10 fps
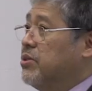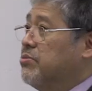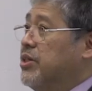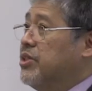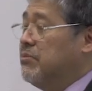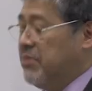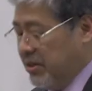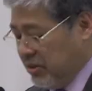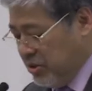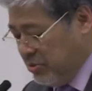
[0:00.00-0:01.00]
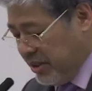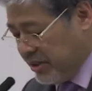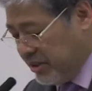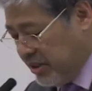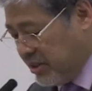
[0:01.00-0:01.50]
to reach about
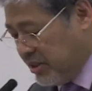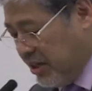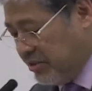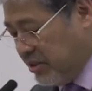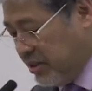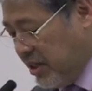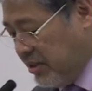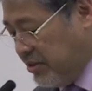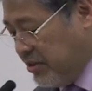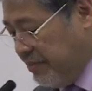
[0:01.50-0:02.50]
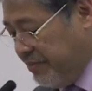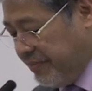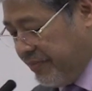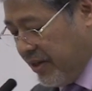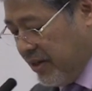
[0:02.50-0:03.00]
US$6,000,
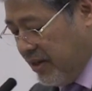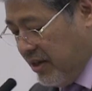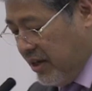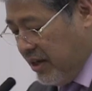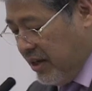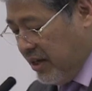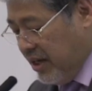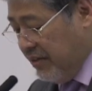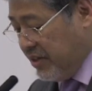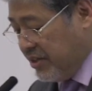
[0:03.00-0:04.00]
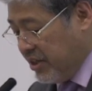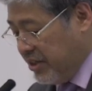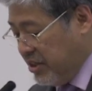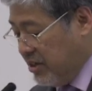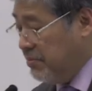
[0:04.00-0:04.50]
even as our young